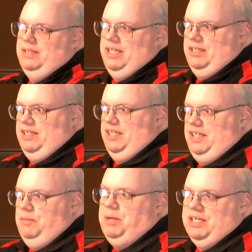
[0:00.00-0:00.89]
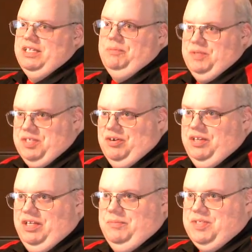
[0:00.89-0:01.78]
And, and he picked up and
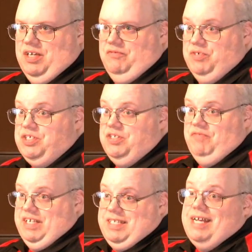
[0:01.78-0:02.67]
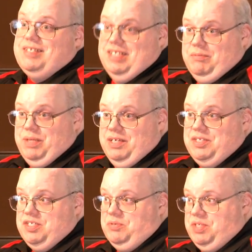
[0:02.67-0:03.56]
started it himself, which is fantastic
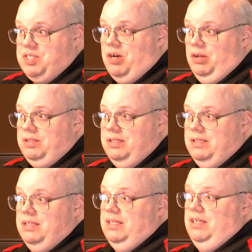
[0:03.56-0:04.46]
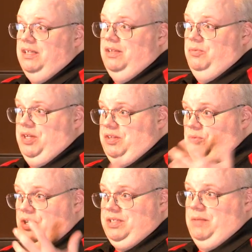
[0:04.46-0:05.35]
because as a result, with the
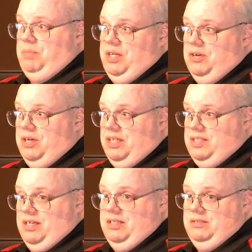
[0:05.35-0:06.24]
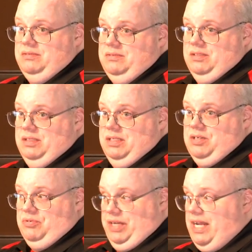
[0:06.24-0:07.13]
work that Peter had done uh,
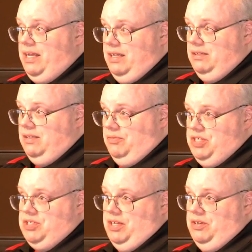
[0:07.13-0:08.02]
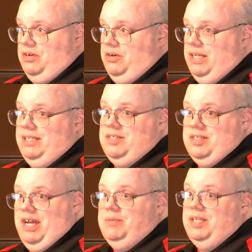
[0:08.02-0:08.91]
creating the rich editor and then
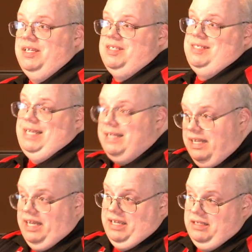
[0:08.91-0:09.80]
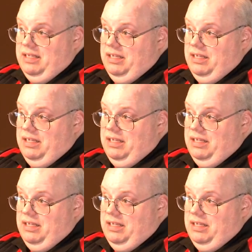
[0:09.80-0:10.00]
Simon extending it